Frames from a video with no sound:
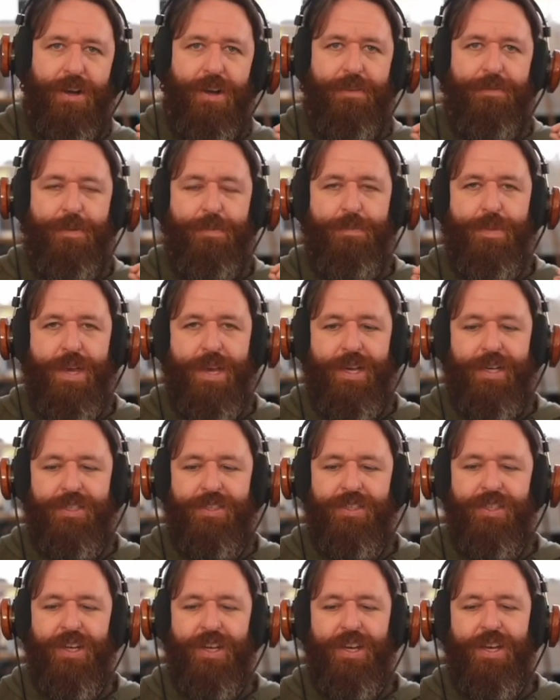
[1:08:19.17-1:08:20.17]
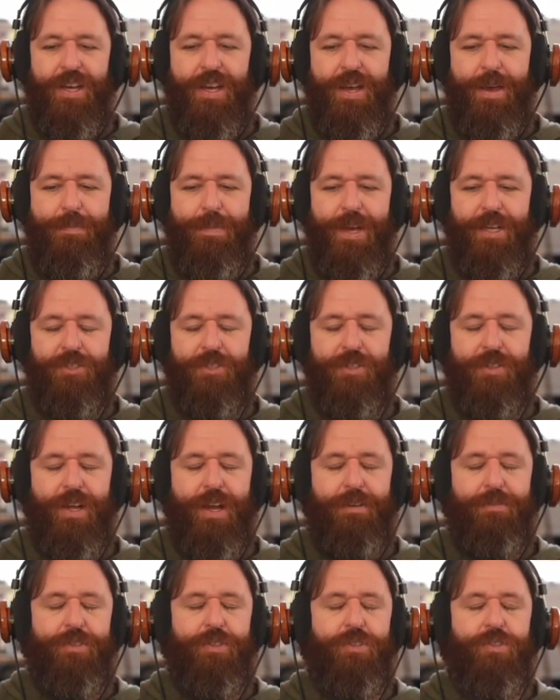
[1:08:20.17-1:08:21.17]
of a mix, it makes your
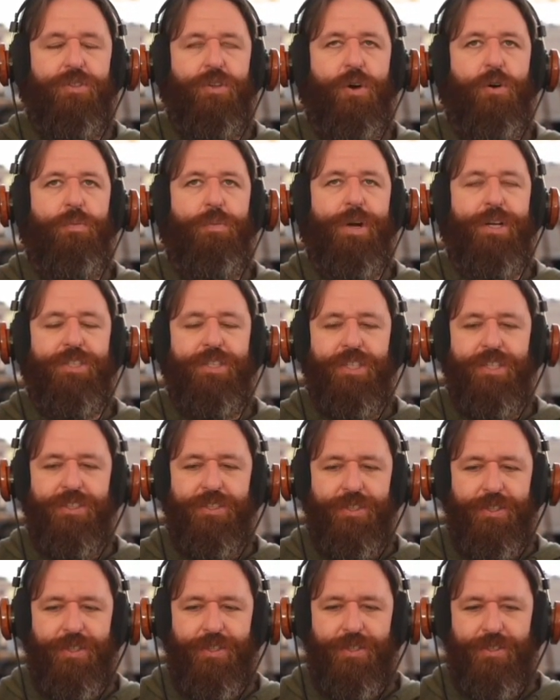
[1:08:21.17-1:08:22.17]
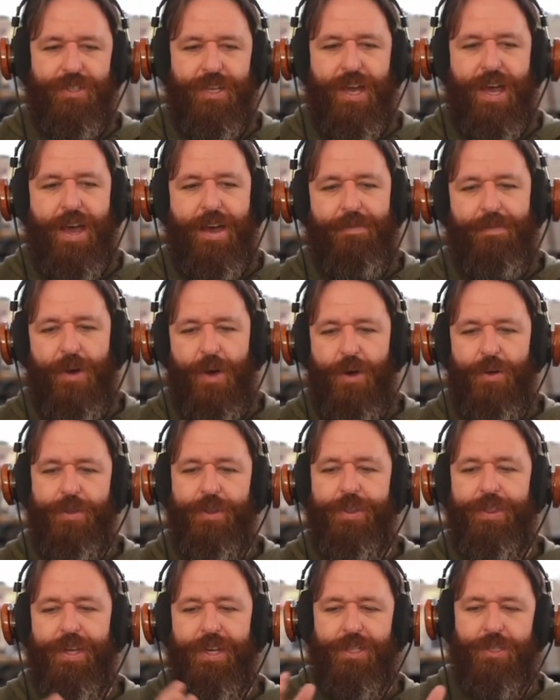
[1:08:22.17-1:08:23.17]
life so much easier to have all
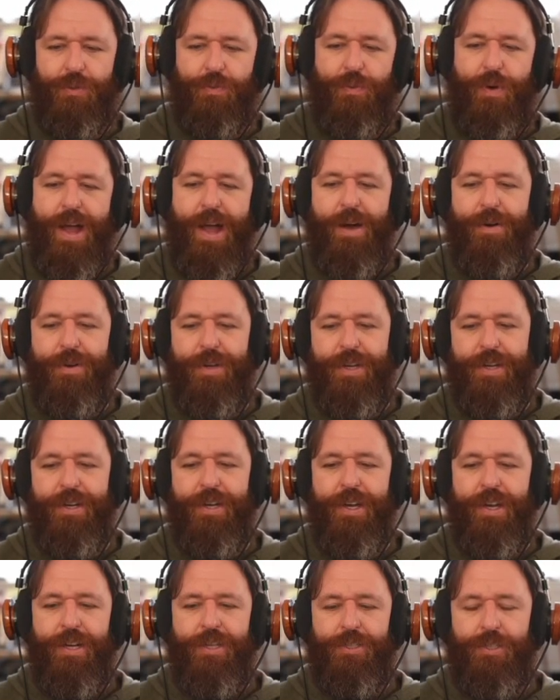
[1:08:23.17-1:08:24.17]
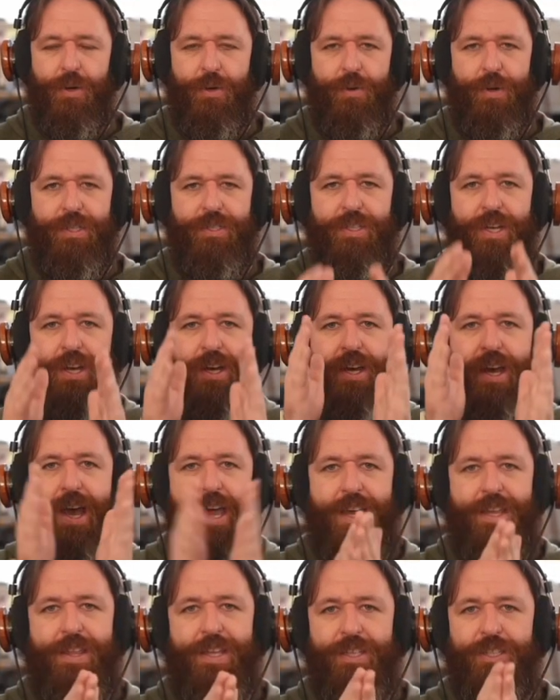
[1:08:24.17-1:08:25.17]
the things routed. So it's,
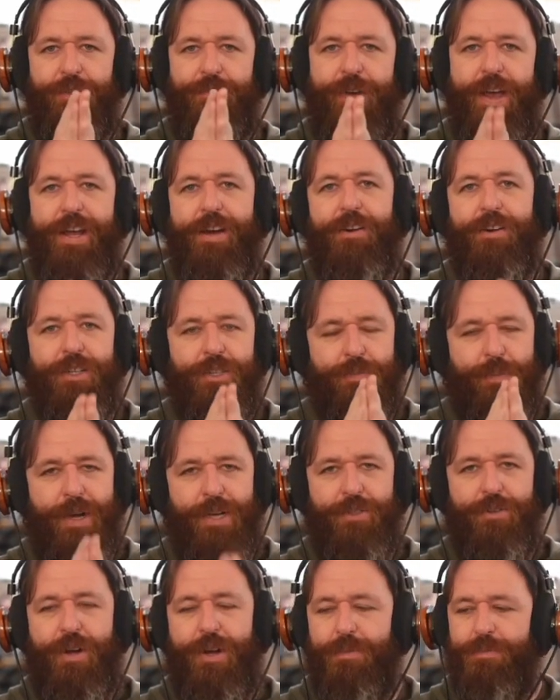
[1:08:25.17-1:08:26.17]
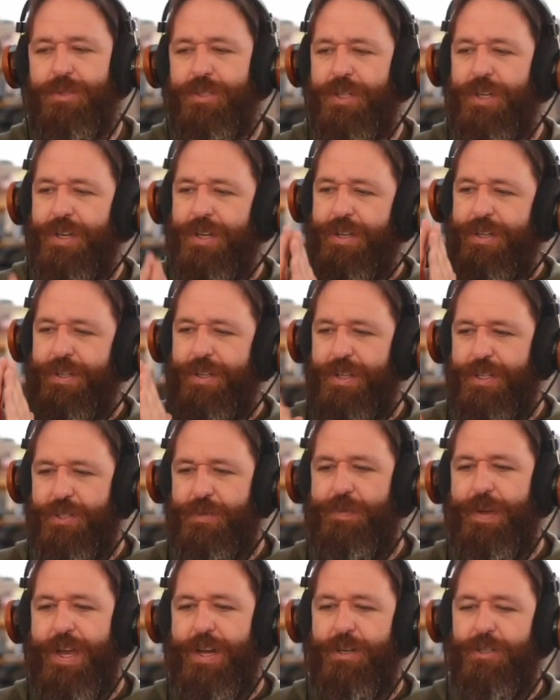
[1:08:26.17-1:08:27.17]
hey, this fader is my drums, this
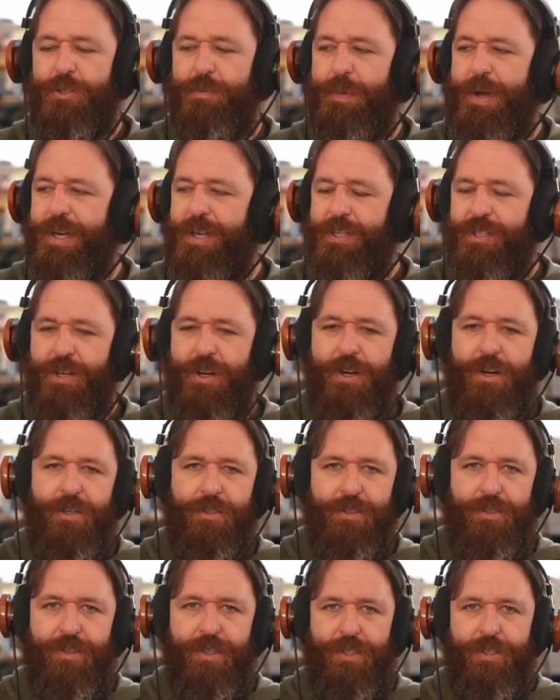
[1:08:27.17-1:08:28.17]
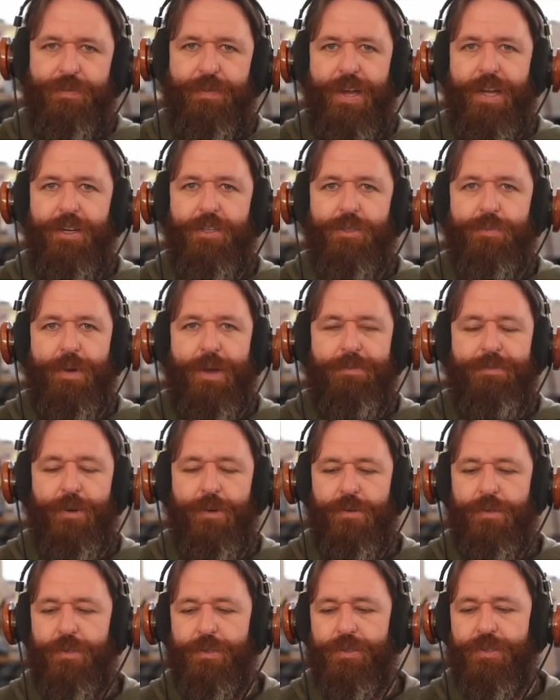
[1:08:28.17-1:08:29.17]
fader is my guitars, this fader is my
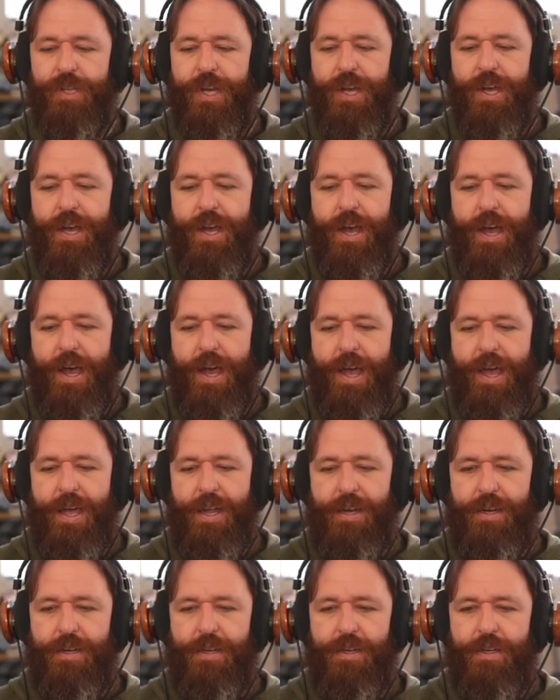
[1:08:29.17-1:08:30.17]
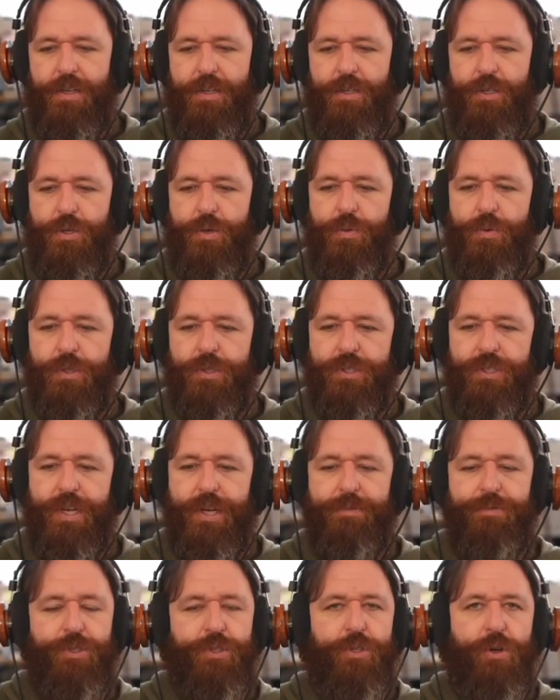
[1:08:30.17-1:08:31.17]
vocals. And you will
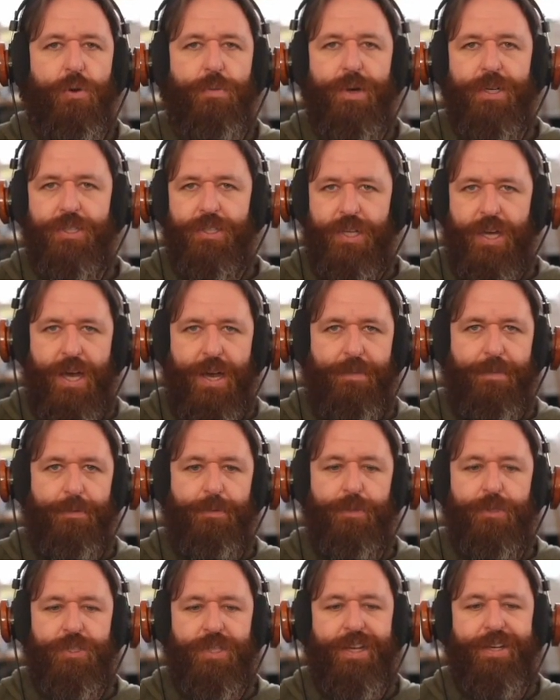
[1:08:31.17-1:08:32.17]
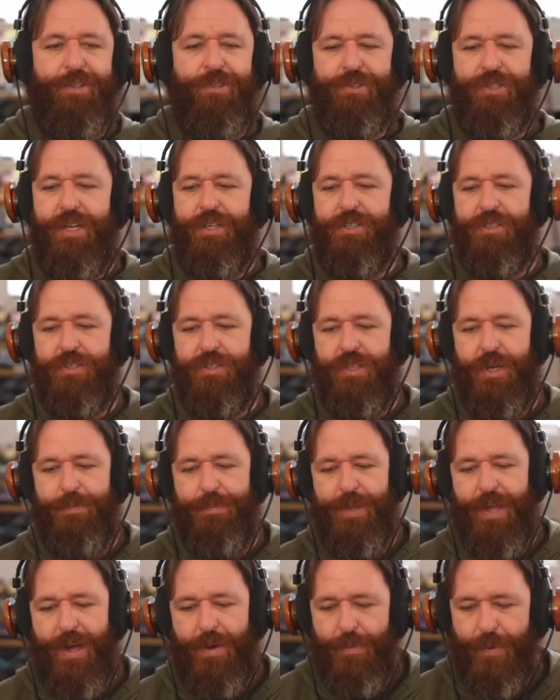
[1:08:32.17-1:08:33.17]
save so much time if you set your sessions
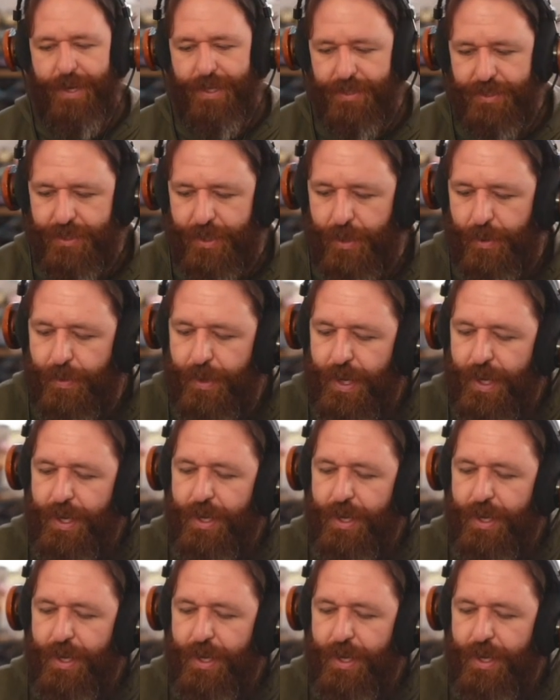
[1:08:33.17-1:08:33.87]
up that way. So